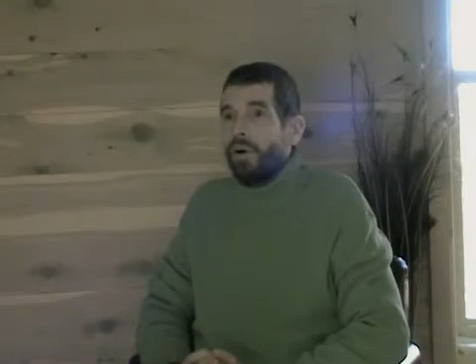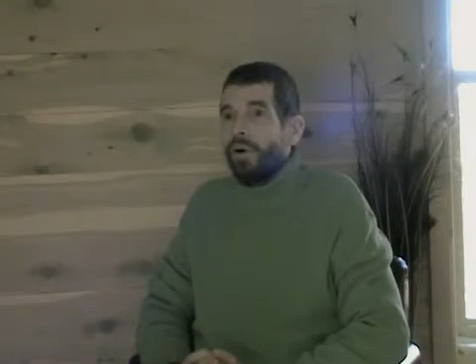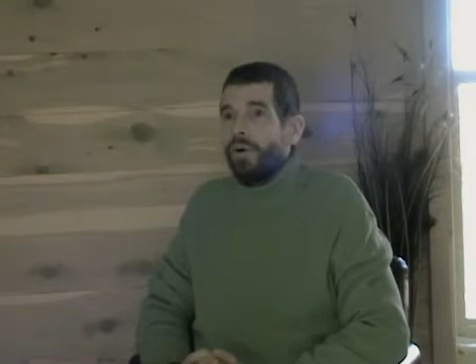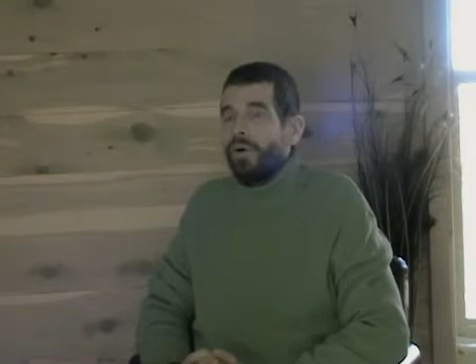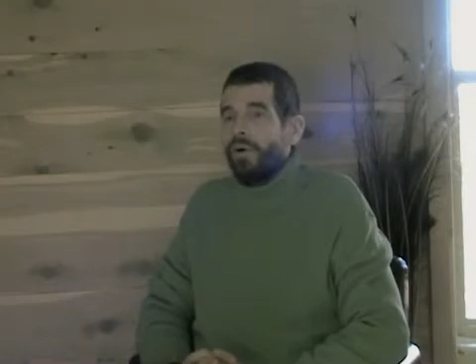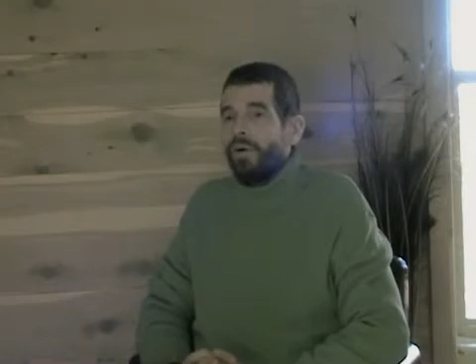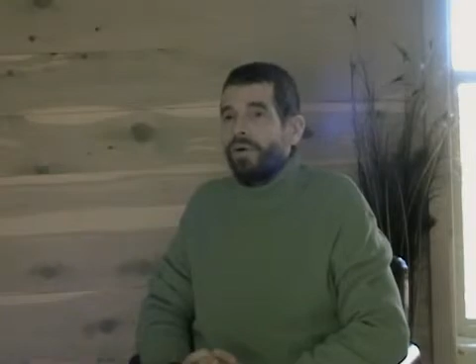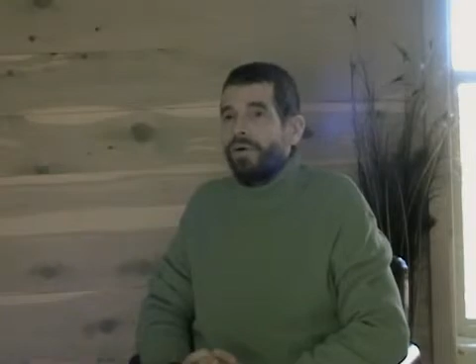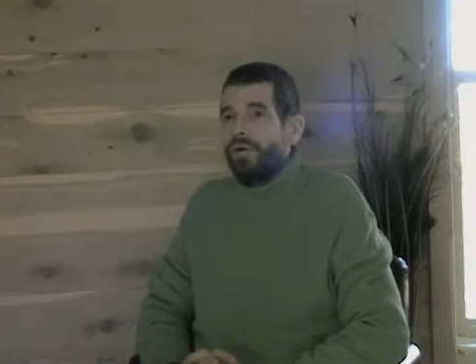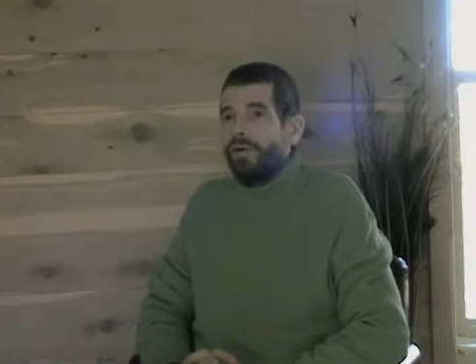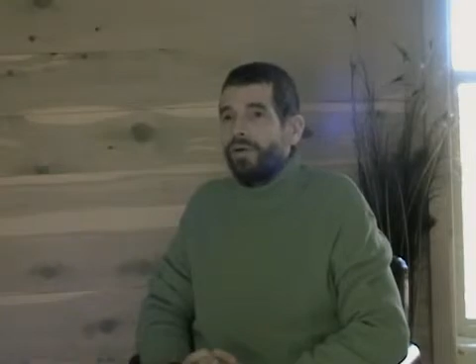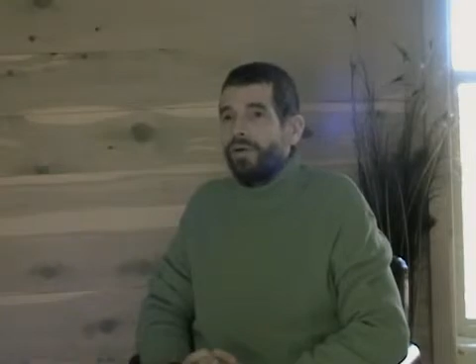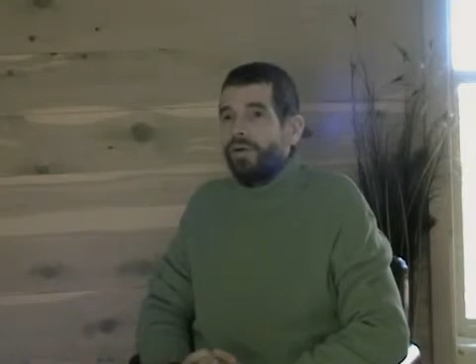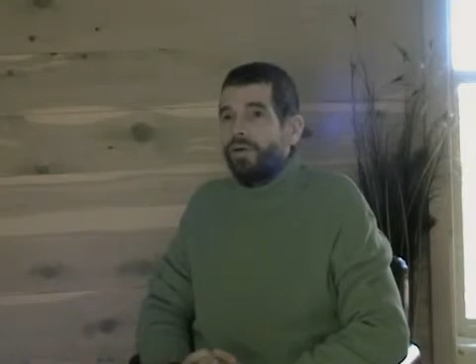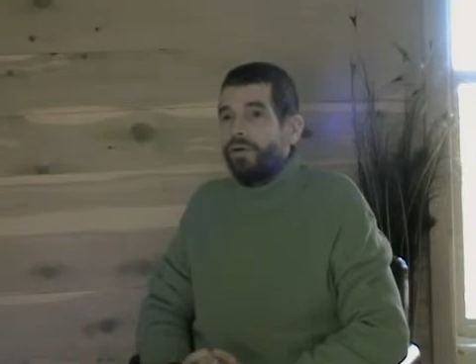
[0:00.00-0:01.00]
oh,
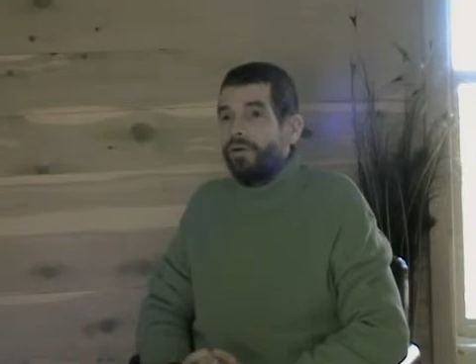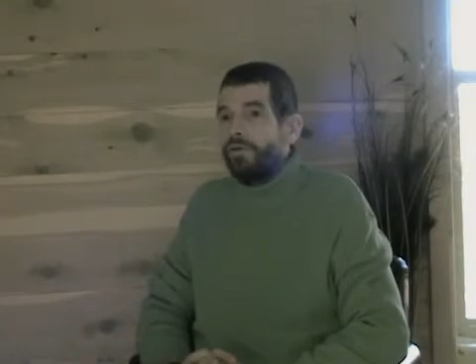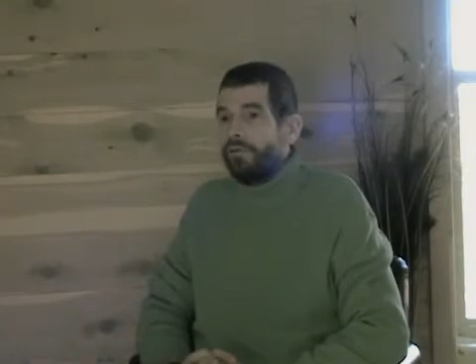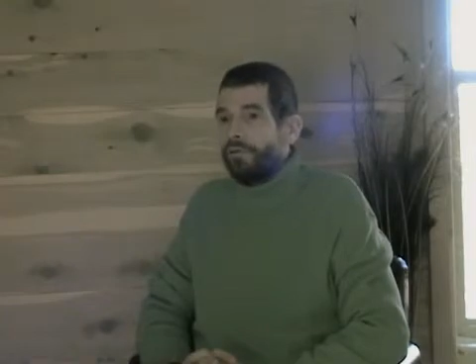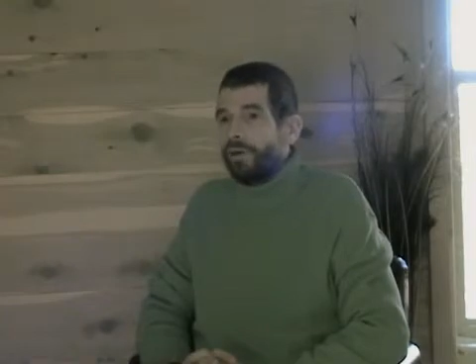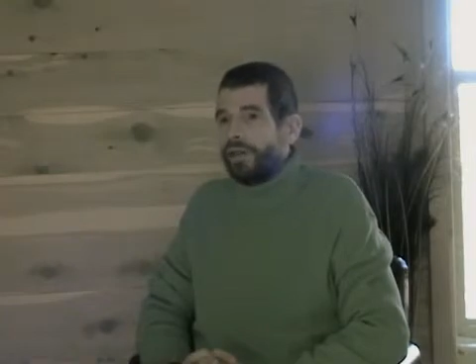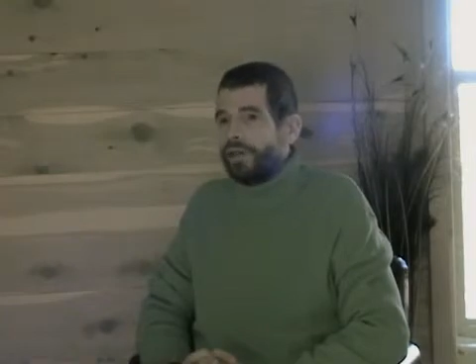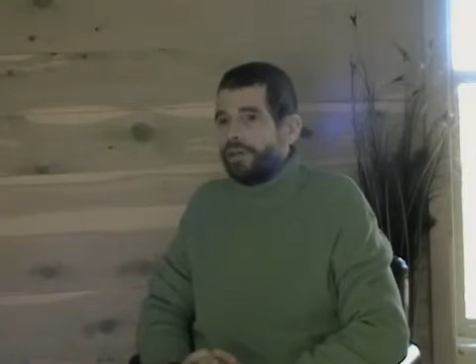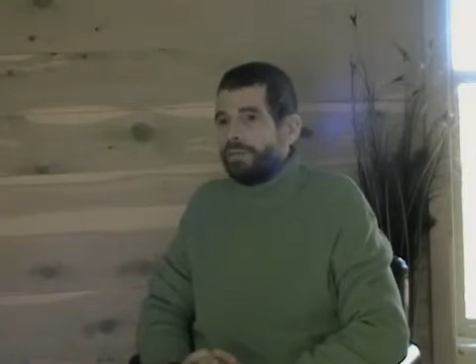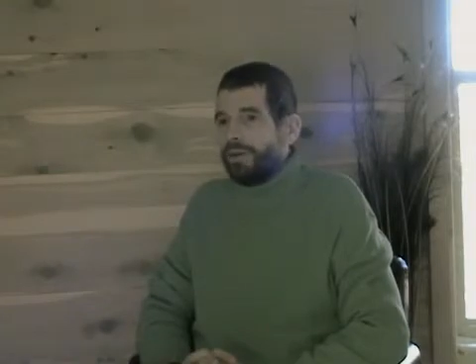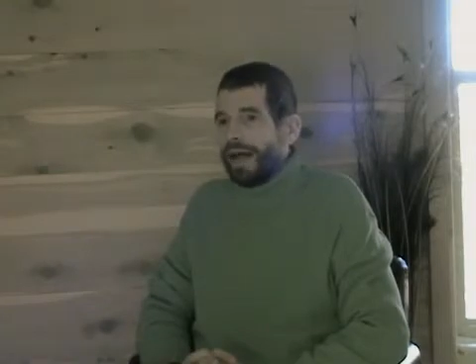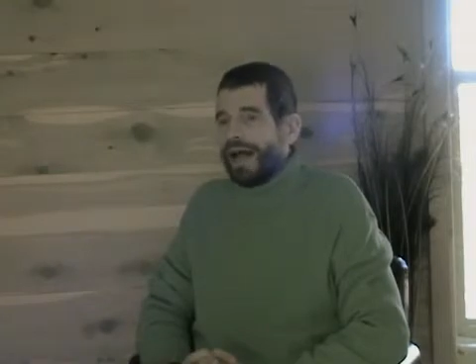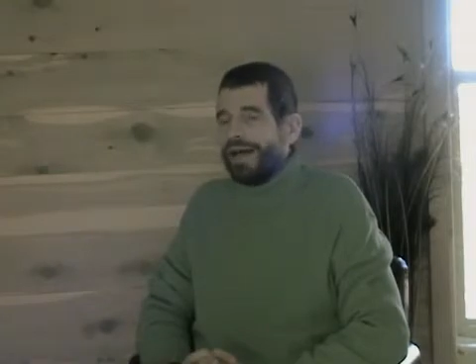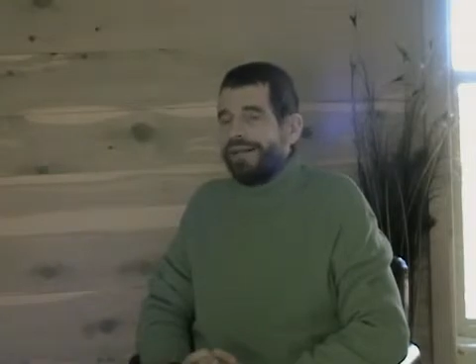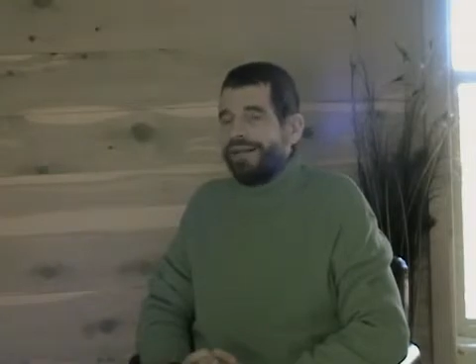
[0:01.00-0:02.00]
you've reached
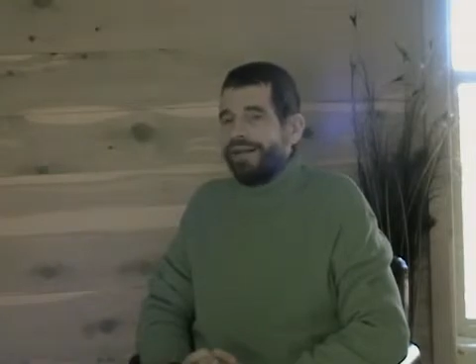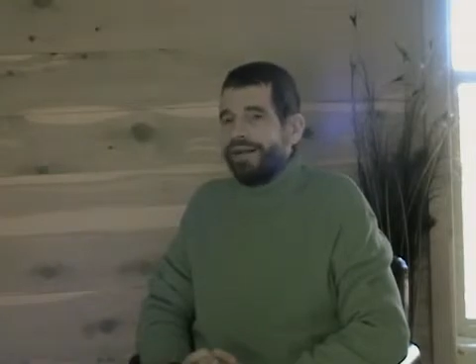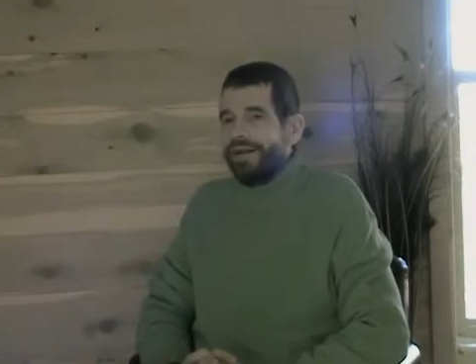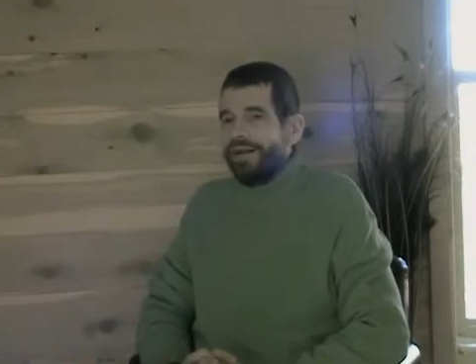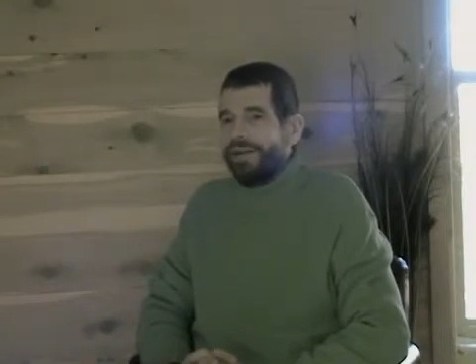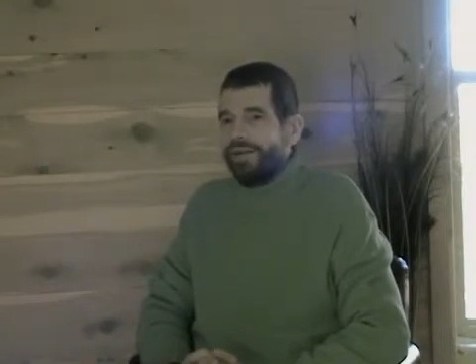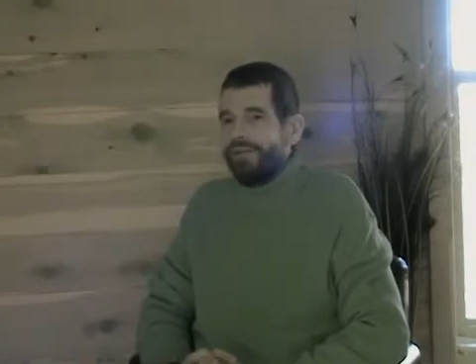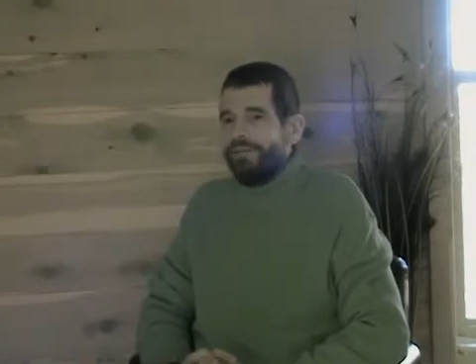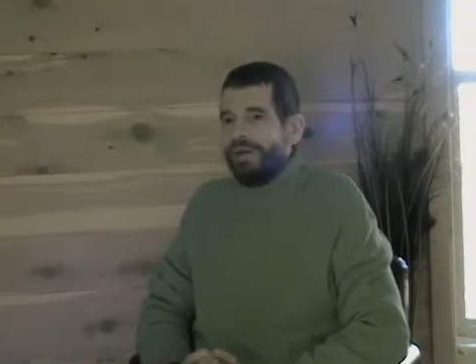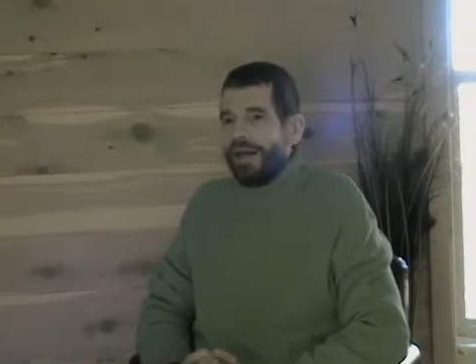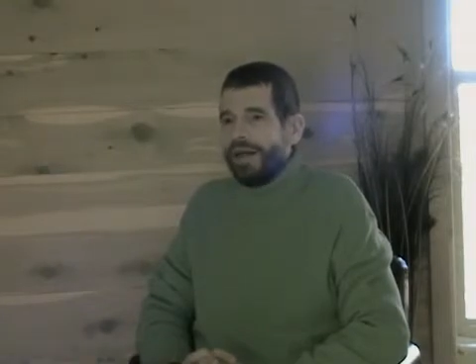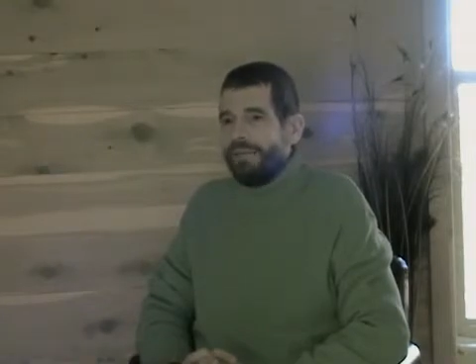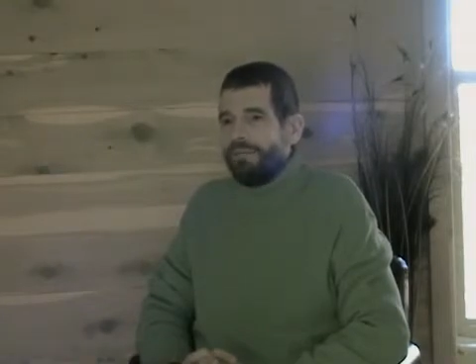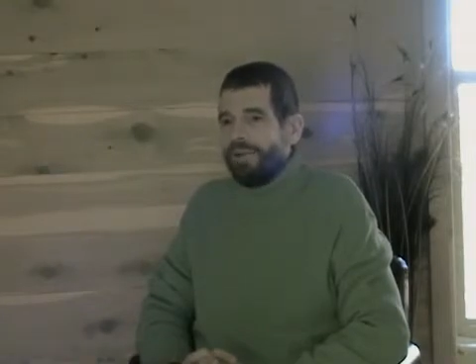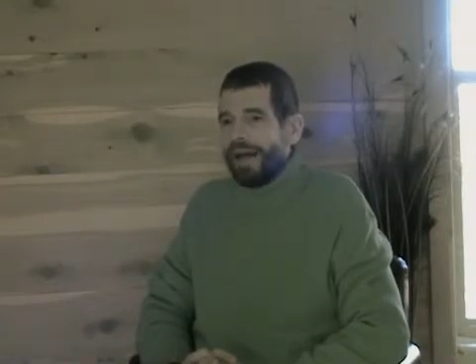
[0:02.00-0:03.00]
back there. You've
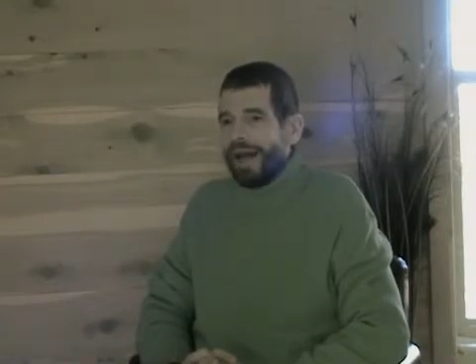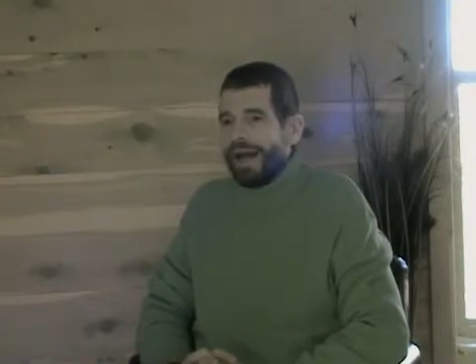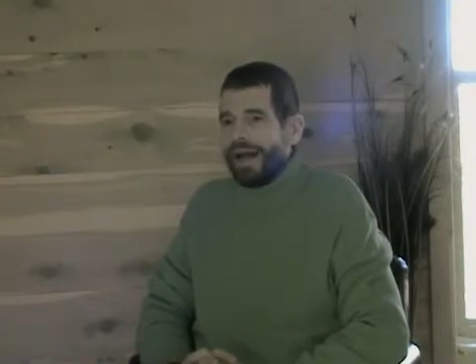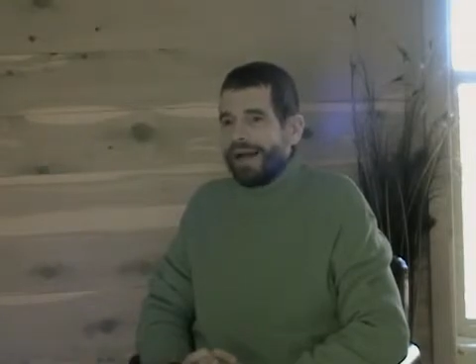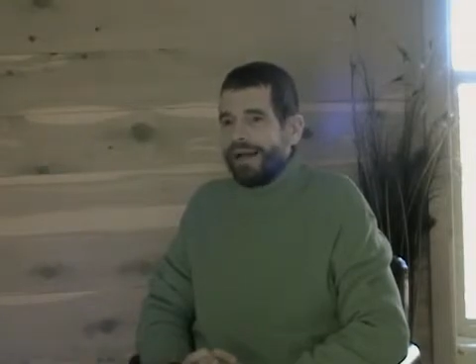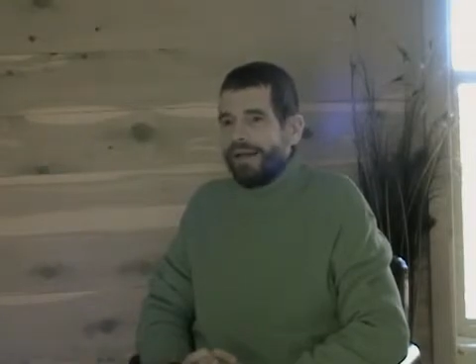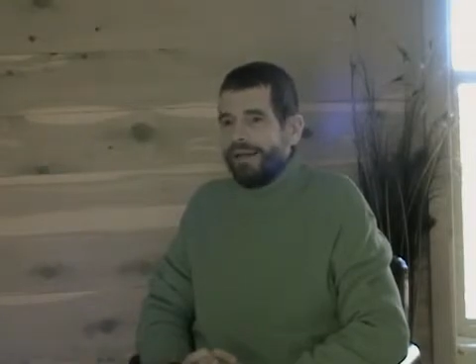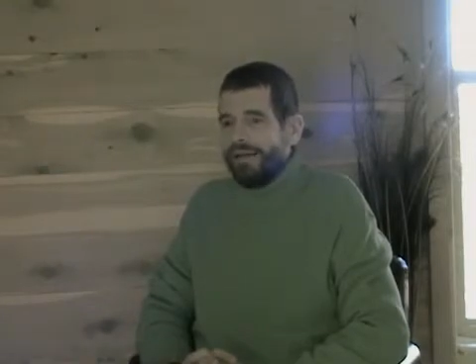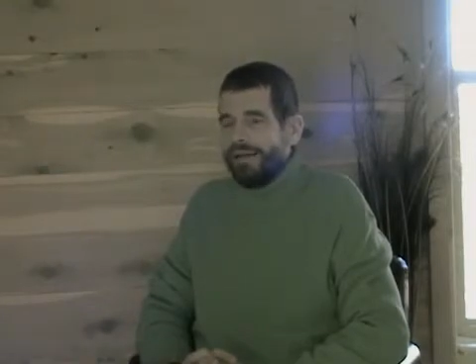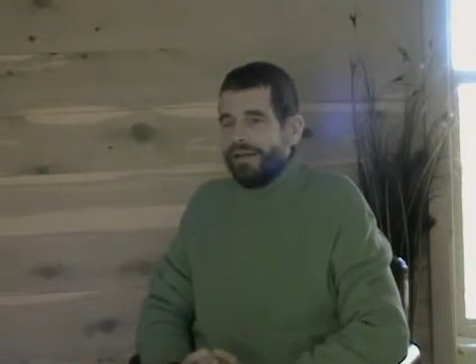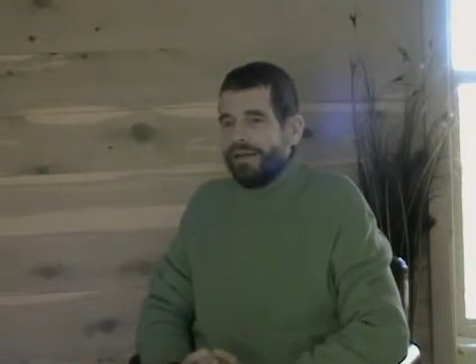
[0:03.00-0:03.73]
made it back.